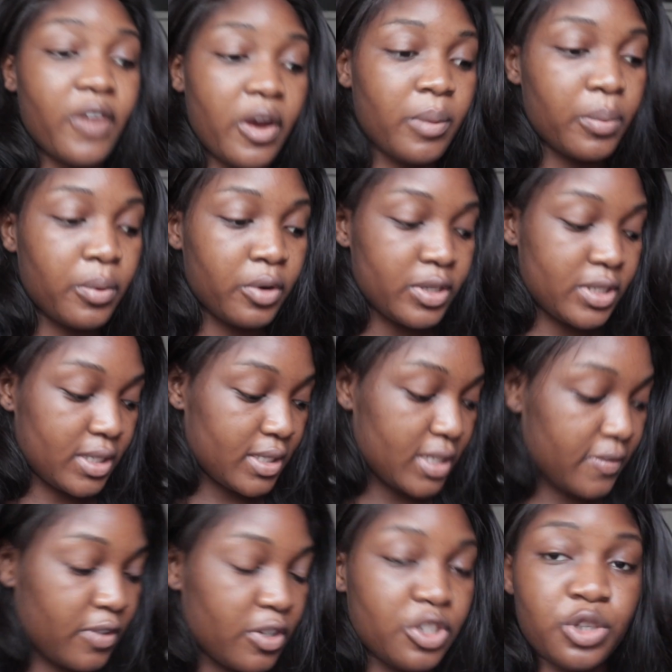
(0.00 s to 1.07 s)
Very important, if
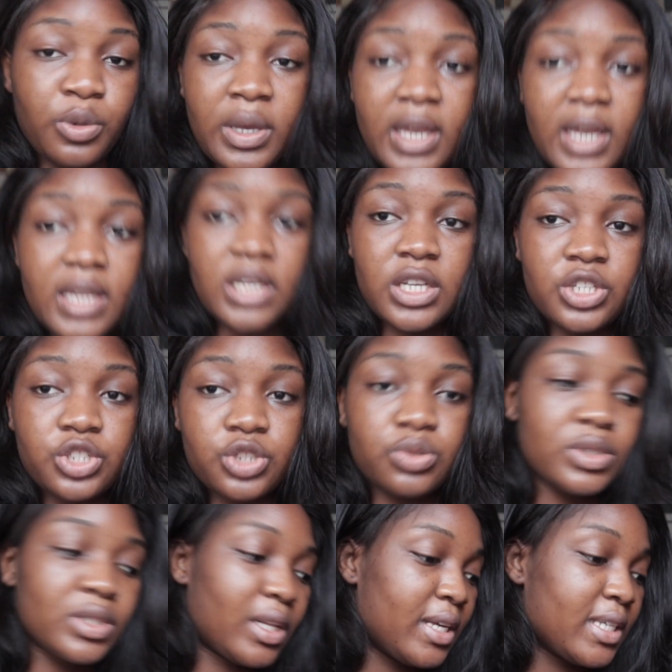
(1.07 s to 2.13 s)
you're doing any
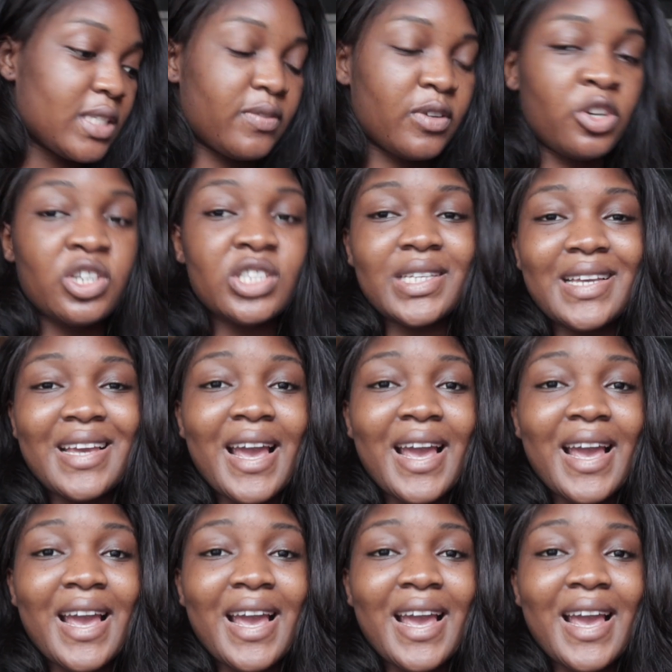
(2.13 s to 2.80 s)
juice cleanse, if you're using